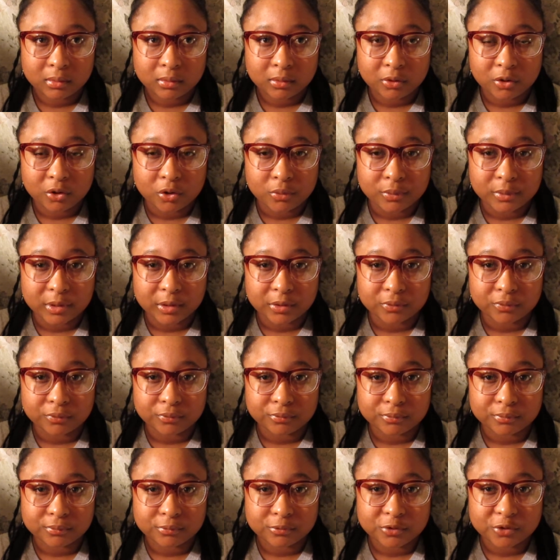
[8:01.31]
going
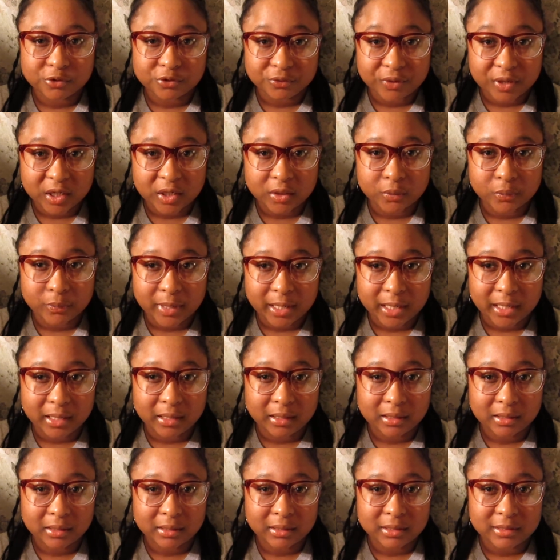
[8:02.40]
straight
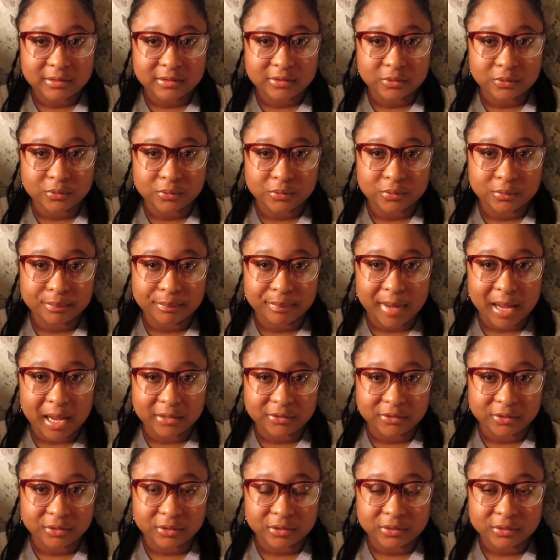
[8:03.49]
away into
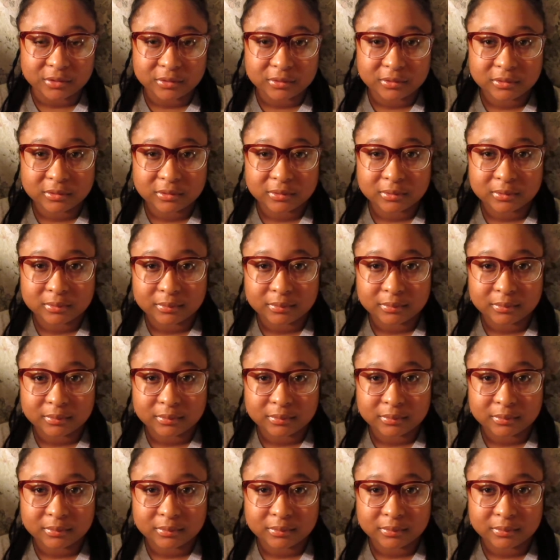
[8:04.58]
bachelor's